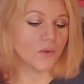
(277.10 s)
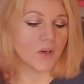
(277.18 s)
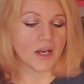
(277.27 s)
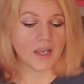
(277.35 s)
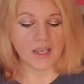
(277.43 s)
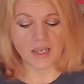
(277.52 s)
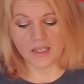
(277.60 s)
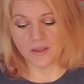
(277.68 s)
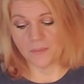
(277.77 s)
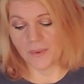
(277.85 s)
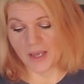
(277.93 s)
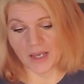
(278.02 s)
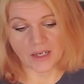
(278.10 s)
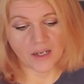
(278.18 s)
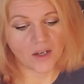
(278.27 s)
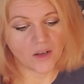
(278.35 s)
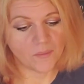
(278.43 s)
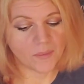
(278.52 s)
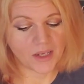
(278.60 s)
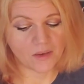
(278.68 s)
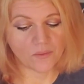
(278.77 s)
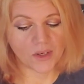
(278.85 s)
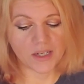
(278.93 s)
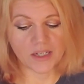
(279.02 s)
I ate a pack of my
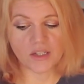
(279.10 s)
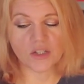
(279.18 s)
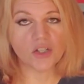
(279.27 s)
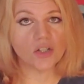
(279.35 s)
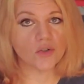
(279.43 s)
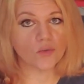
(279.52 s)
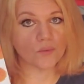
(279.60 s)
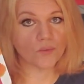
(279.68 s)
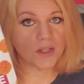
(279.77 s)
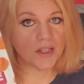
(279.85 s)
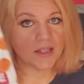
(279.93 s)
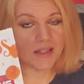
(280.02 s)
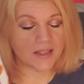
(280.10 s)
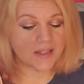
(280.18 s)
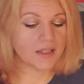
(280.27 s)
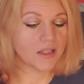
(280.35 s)
ranch wrists.